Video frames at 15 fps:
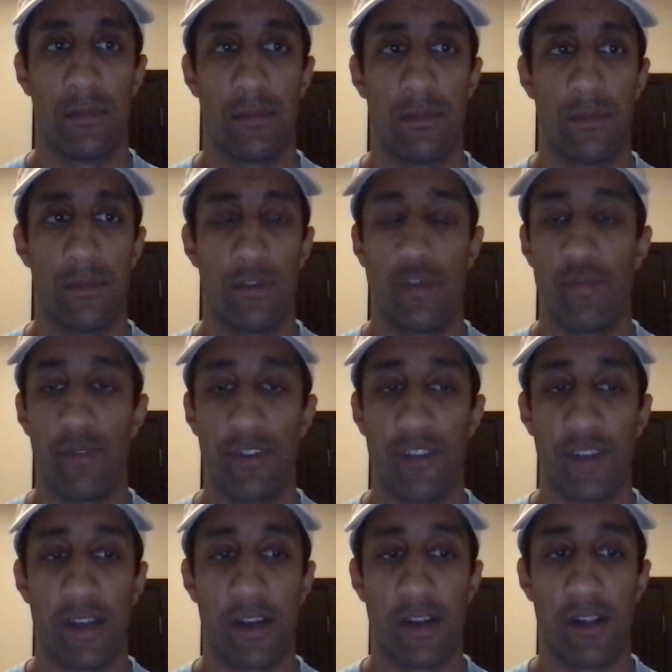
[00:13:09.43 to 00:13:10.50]
human
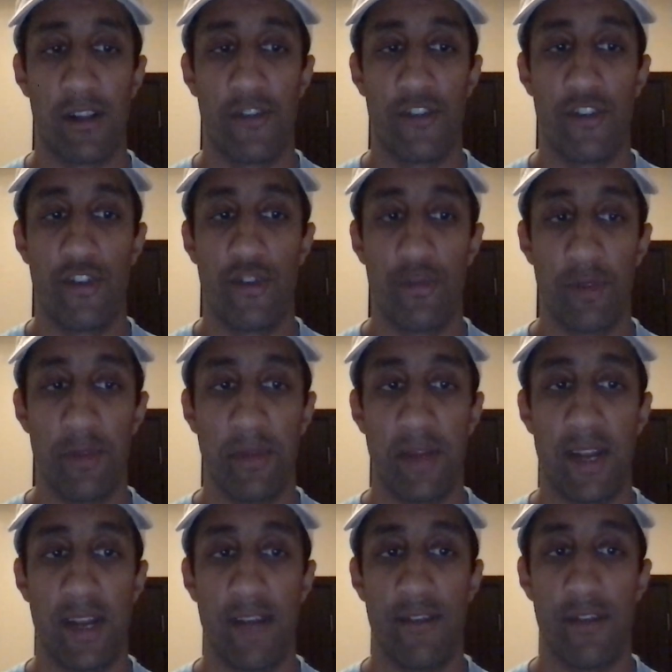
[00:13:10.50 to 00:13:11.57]
psychology, human
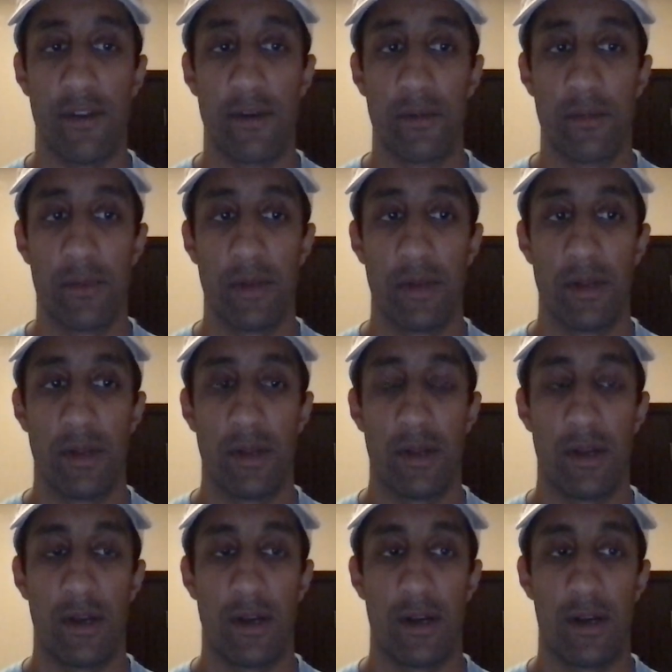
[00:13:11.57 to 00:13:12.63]
behavior,
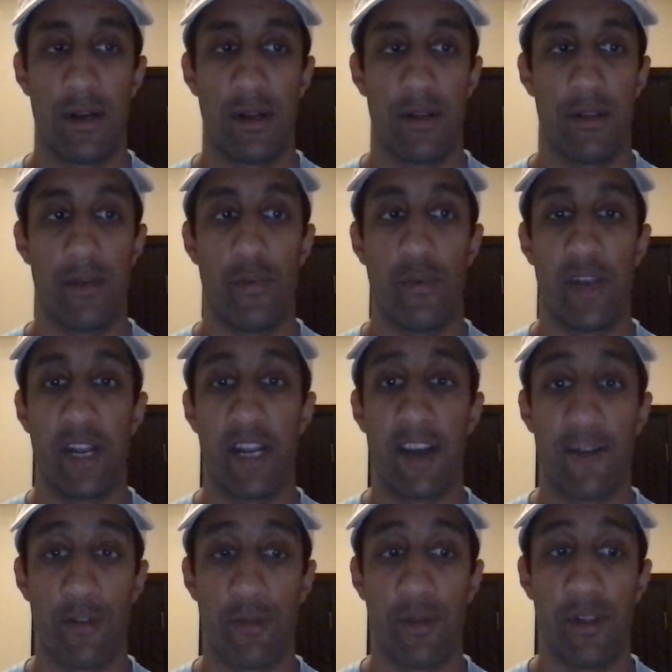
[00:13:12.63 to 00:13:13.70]
the way
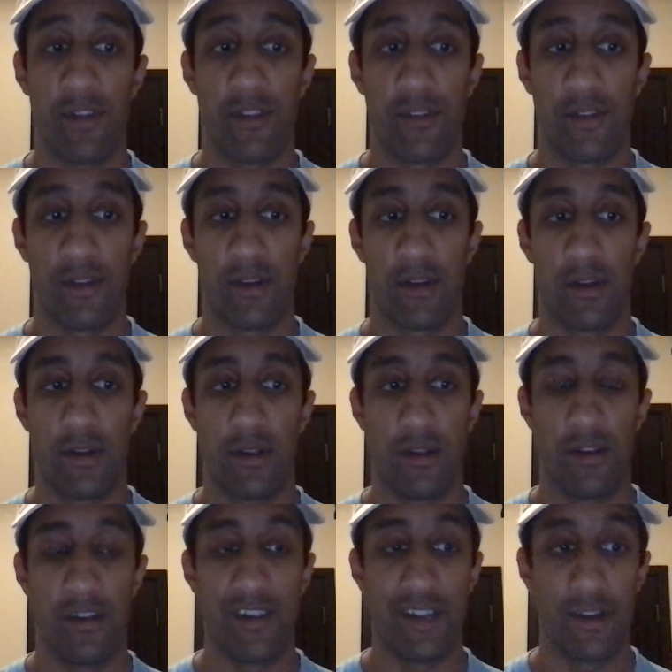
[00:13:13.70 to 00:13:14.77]
governments
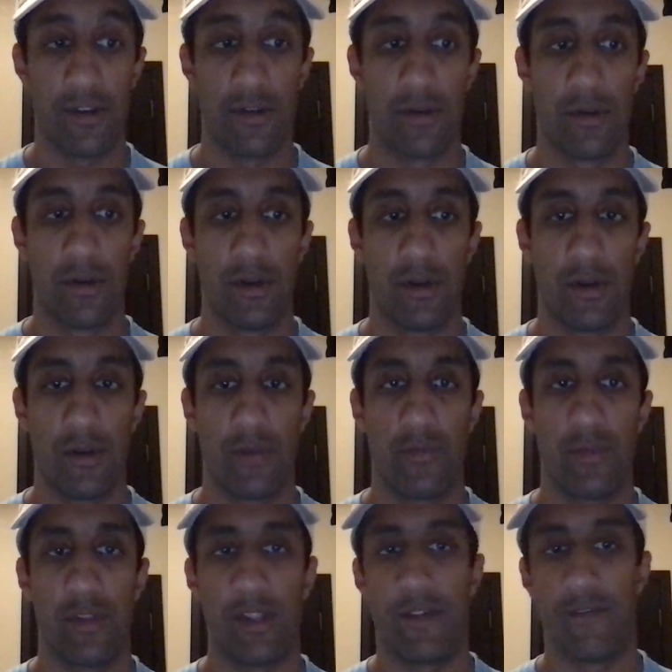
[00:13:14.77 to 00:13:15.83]
deal
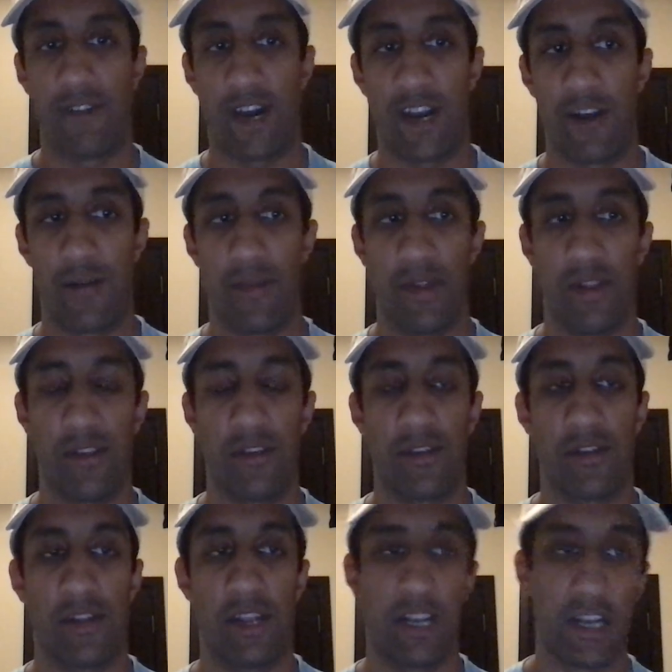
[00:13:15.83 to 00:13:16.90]
with environment,
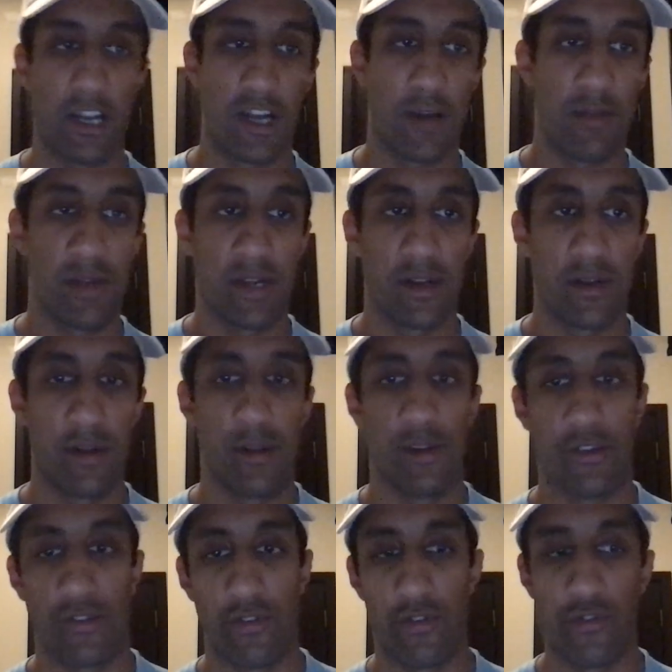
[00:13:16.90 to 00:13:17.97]
economic, and
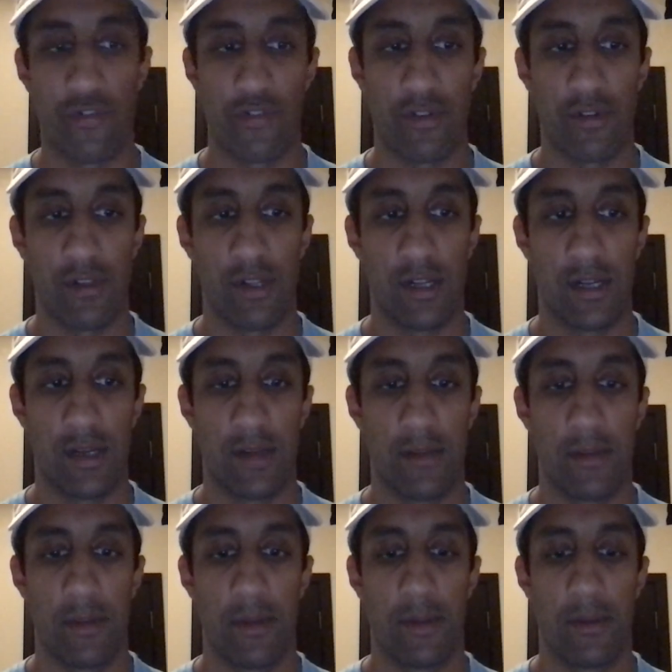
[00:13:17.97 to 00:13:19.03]
social
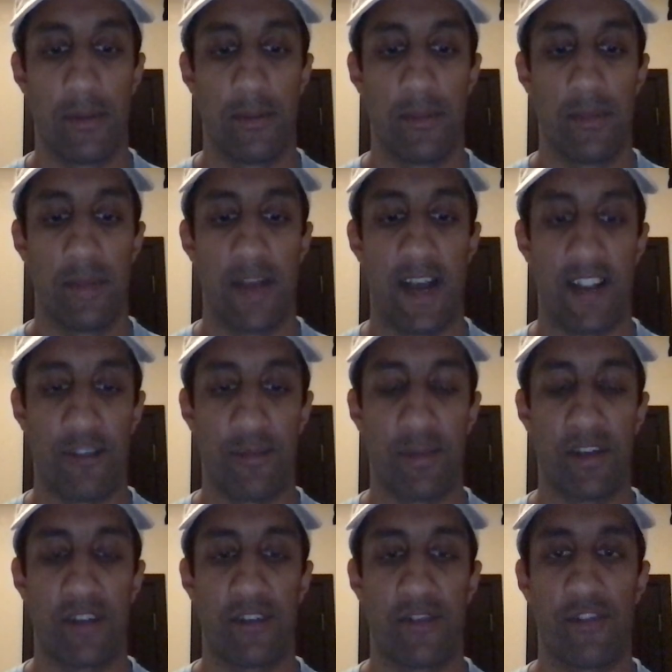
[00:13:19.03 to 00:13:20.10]

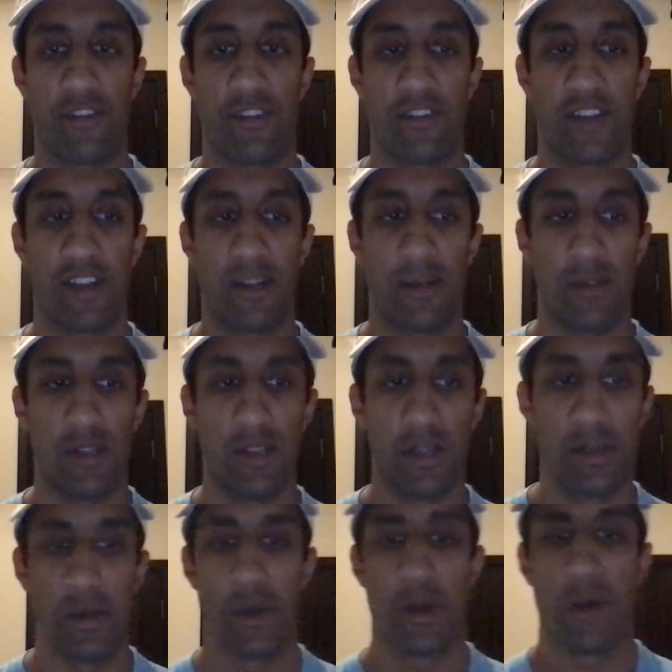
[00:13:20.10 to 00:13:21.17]
aspects of
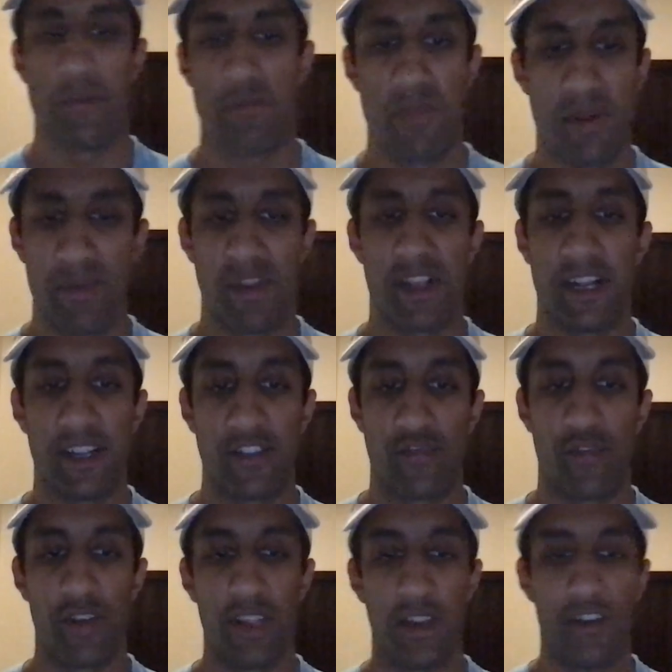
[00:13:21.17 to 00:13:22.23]
sustainability, maybe the next
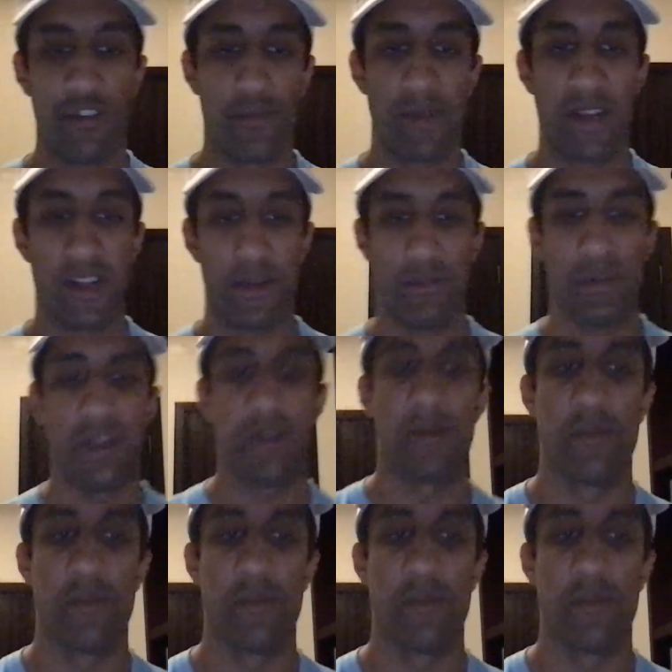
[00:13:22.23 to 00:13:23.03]
20 years may not be